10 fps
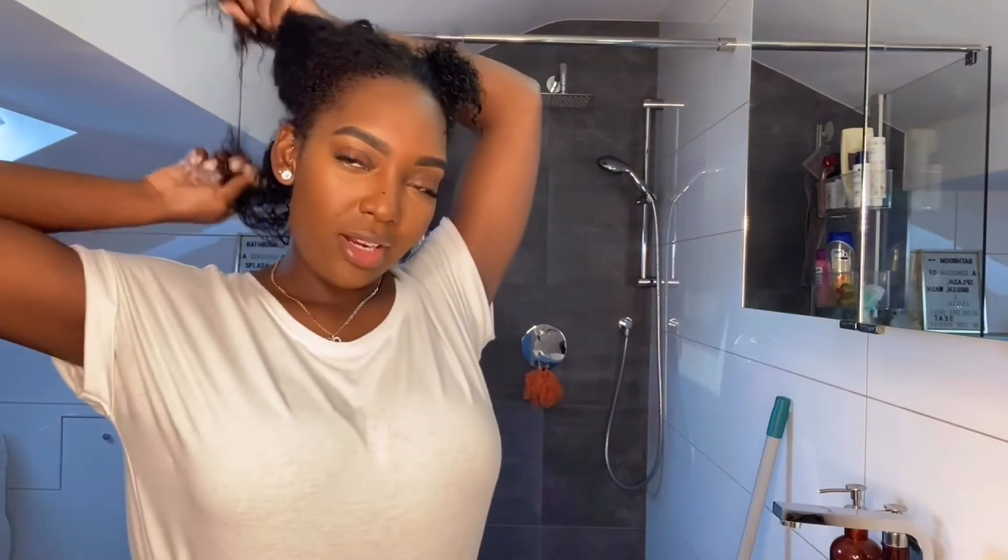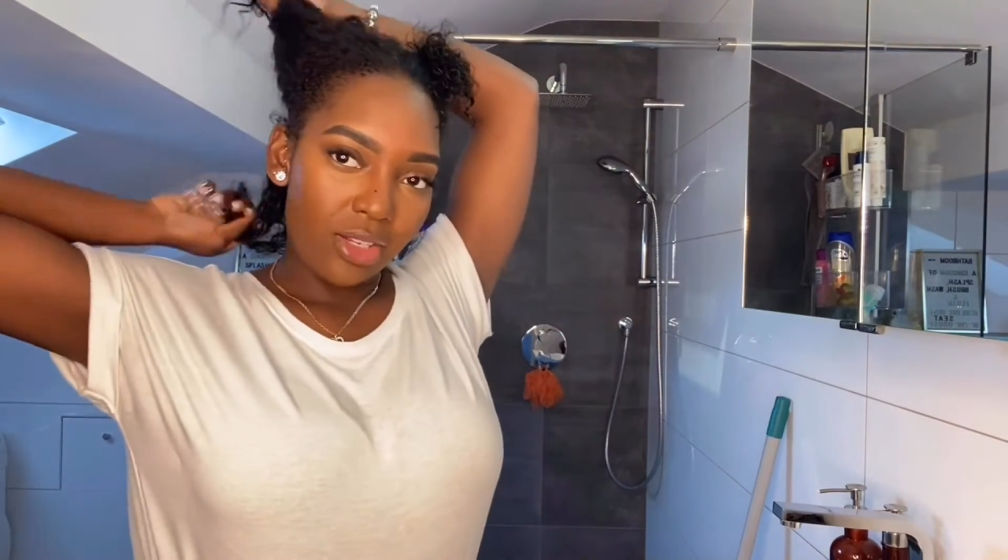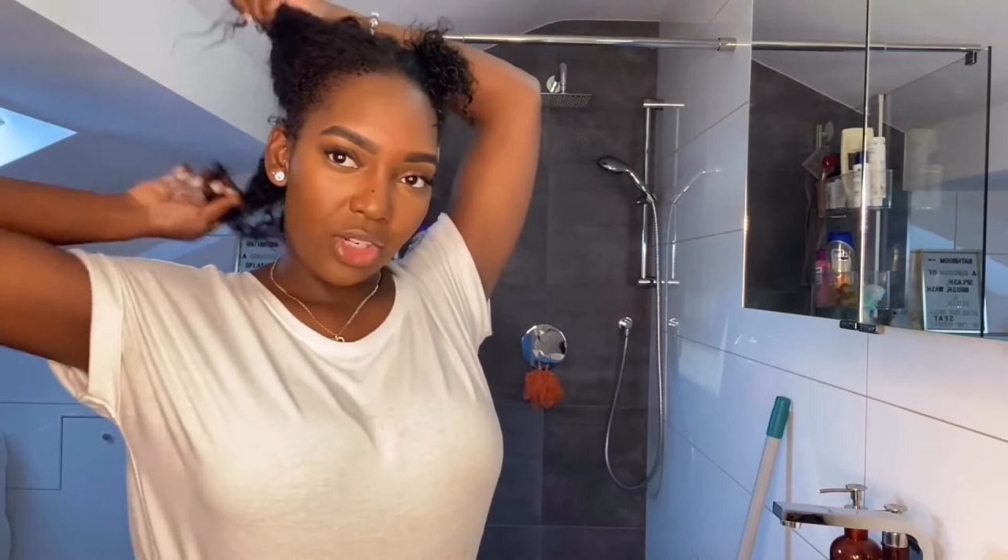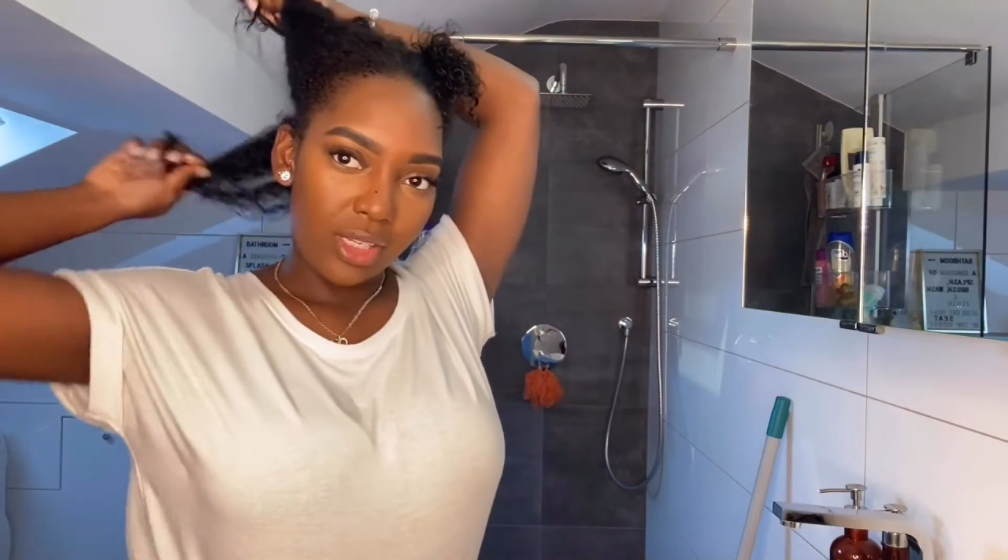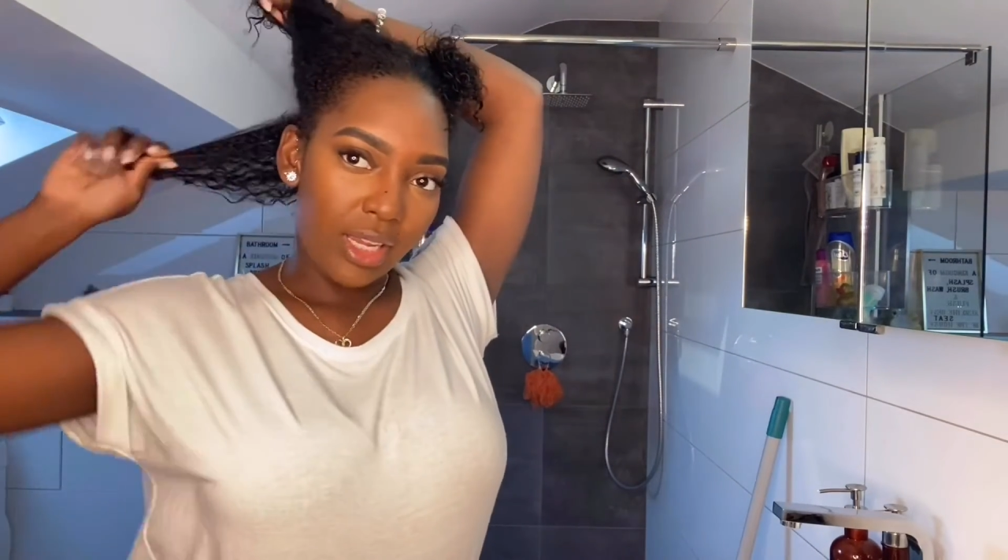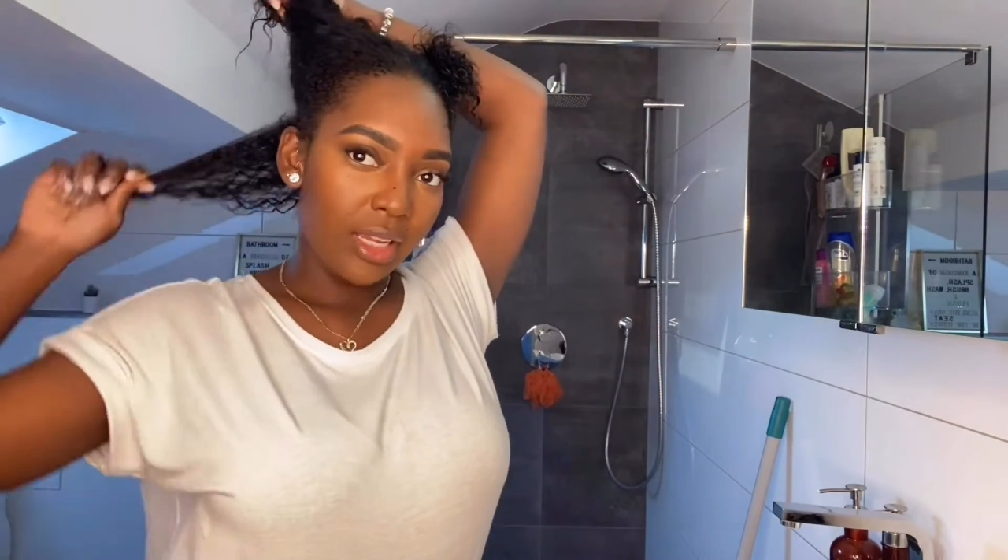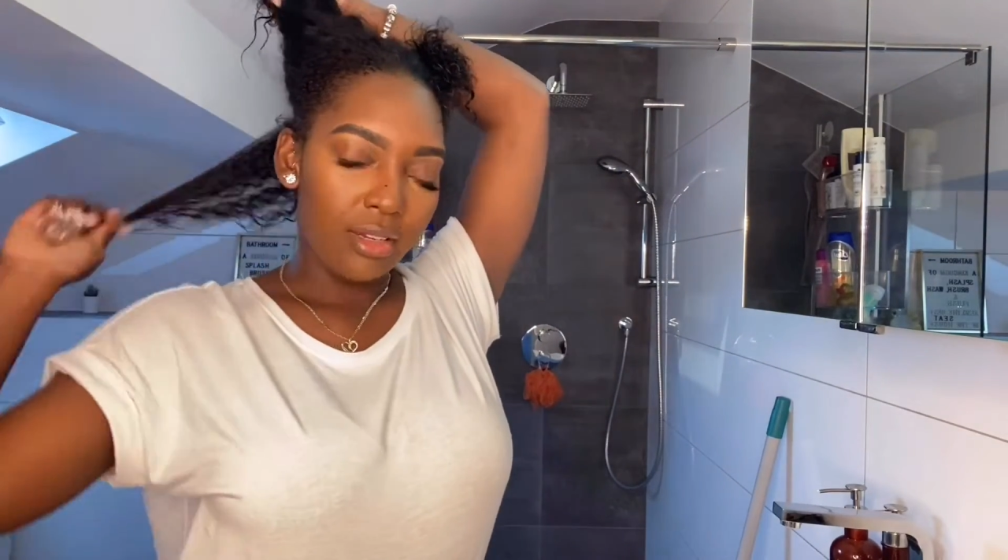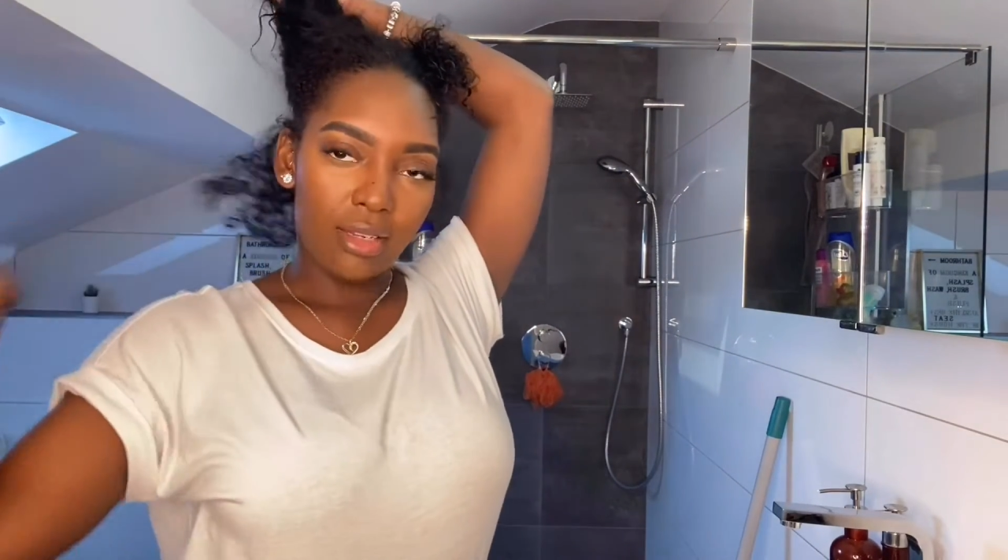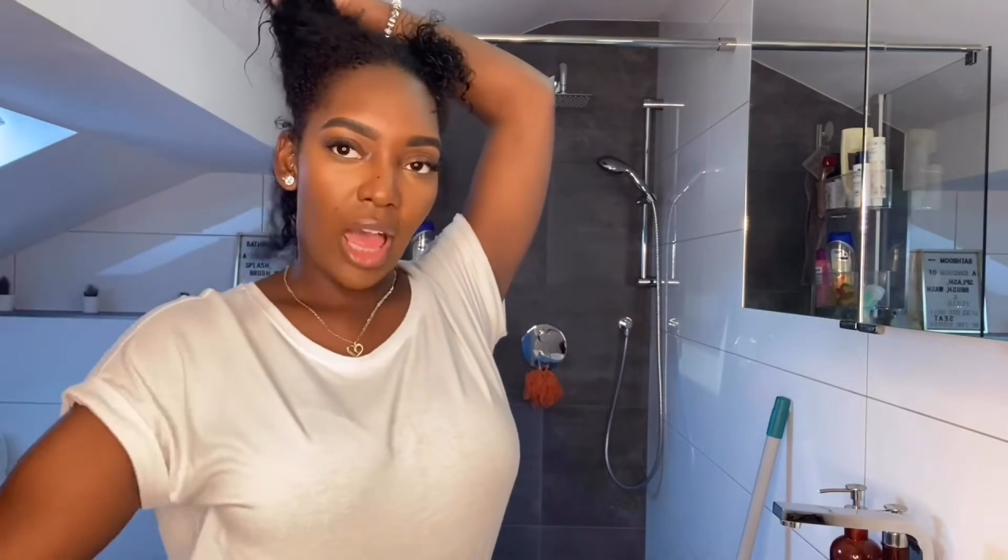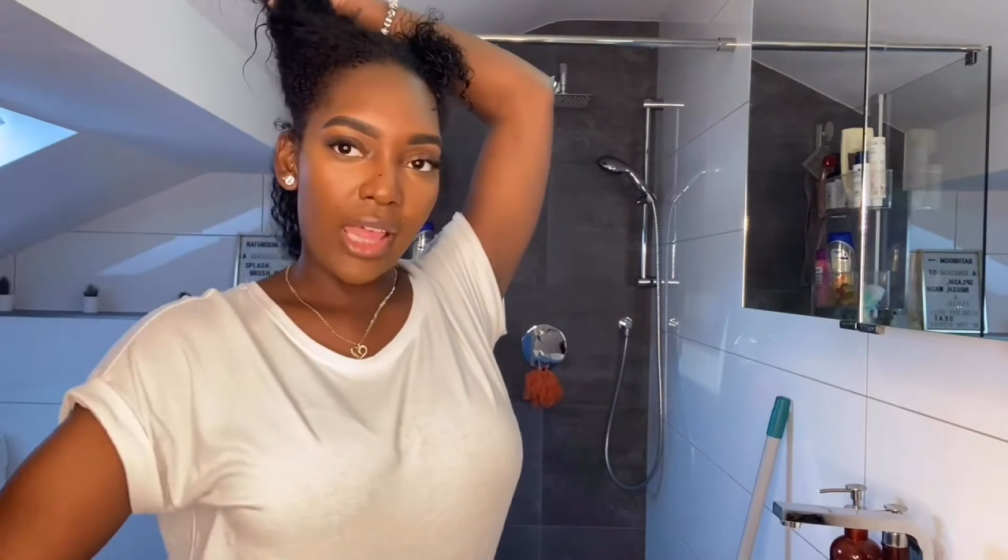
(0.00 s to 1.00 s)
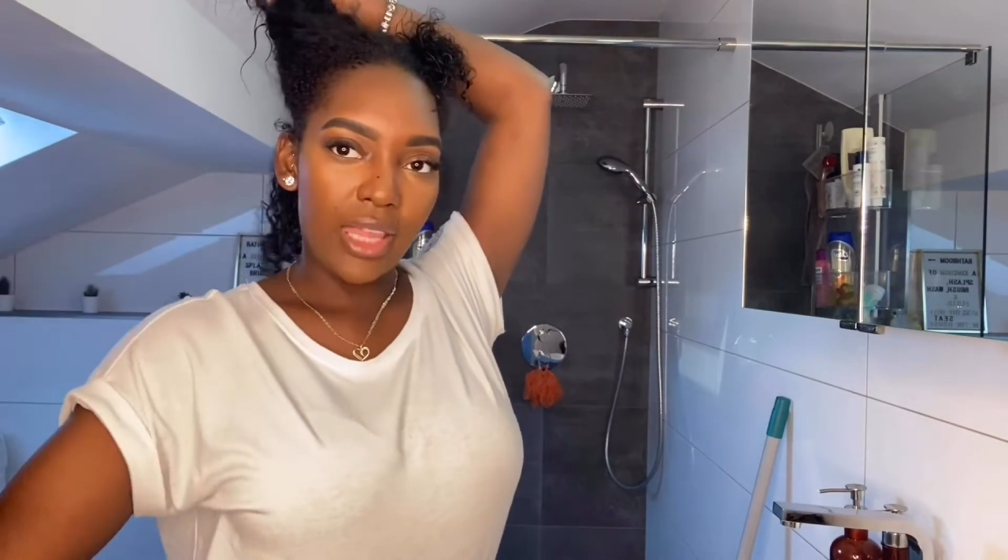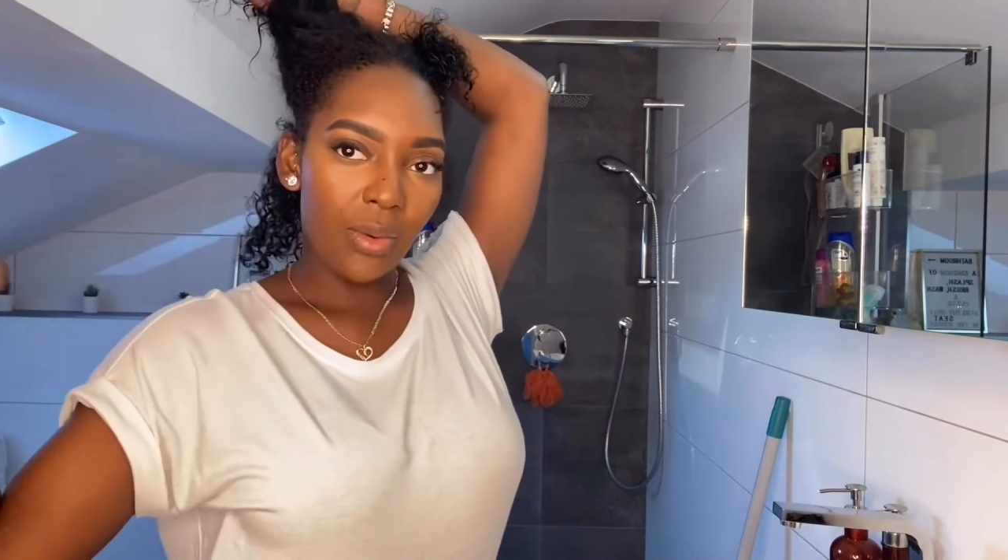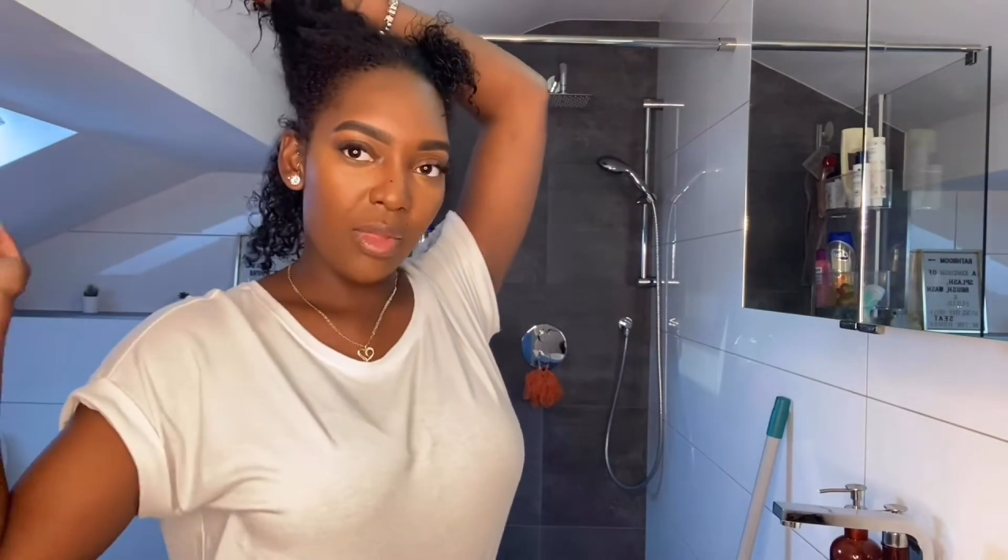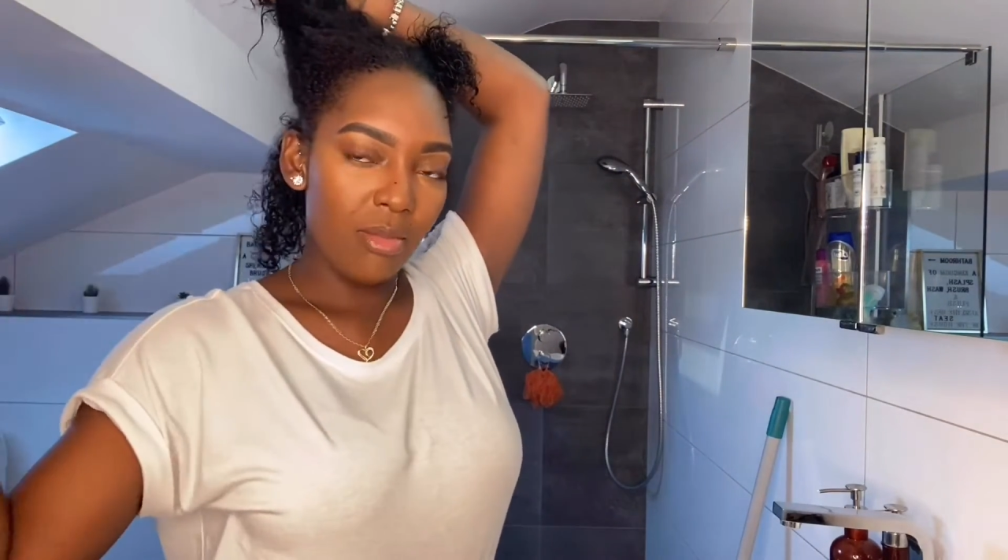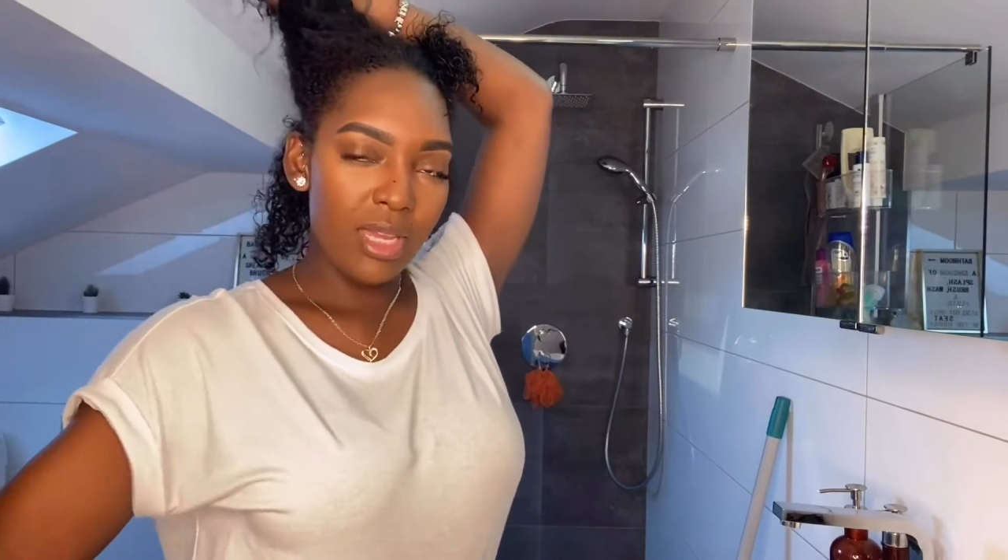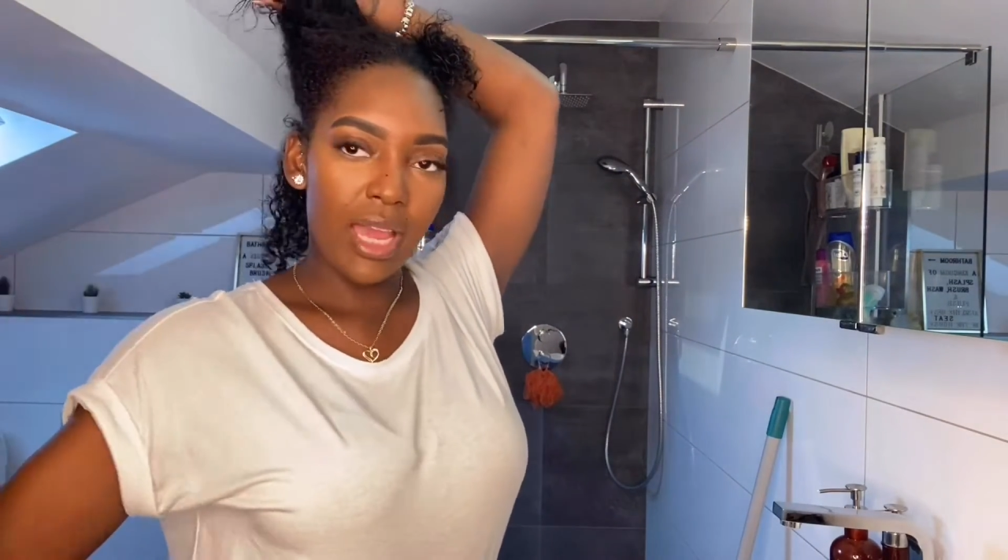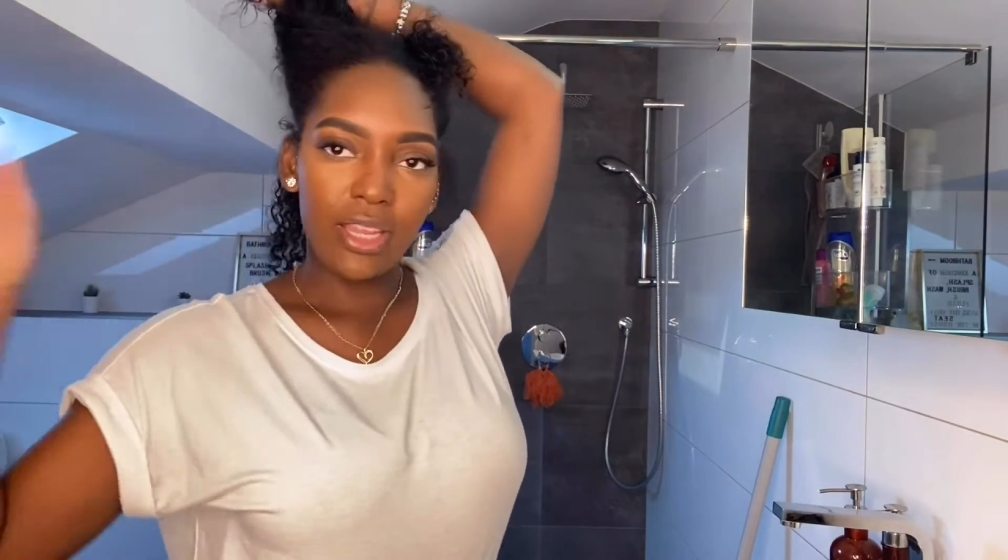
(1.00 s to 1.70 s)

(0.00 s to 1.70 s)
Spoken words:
it's just like a thing with me.